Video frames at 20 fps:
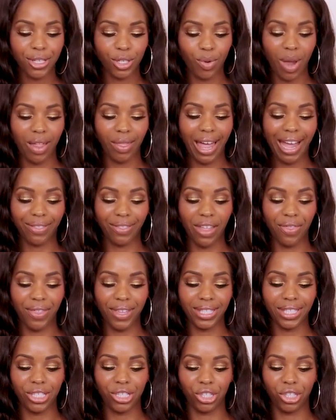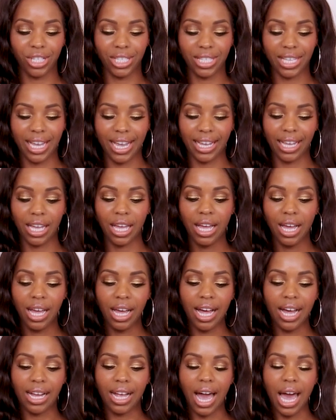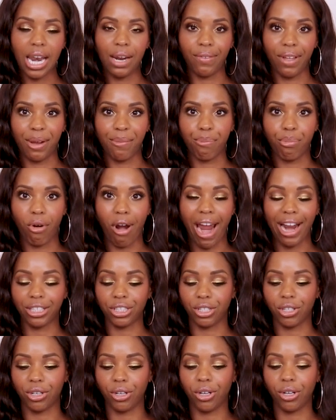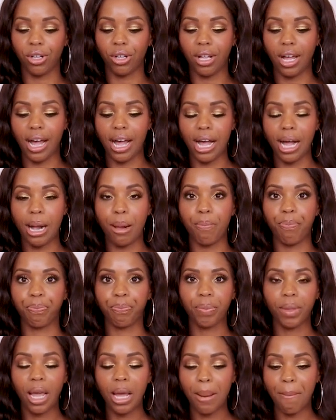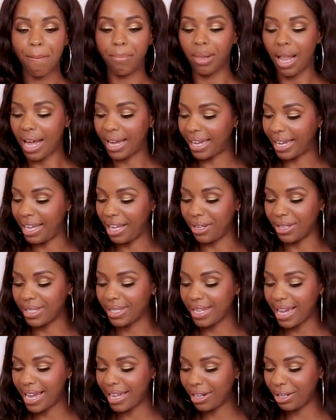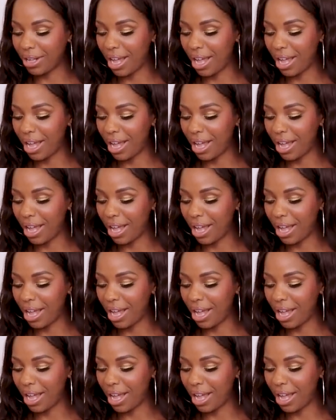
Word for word: So I like that this is just like a kind of like practical block heel sandal.